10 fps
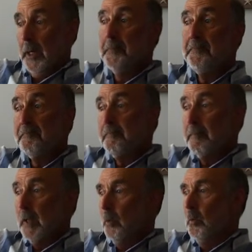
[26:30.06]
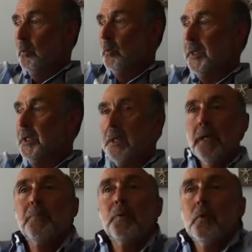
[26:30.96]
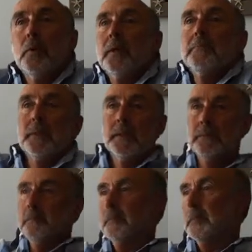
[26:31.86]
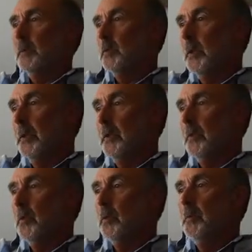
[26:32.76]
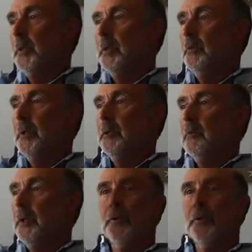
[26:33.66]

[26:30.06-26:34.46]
Um, one example, well, you know, we, we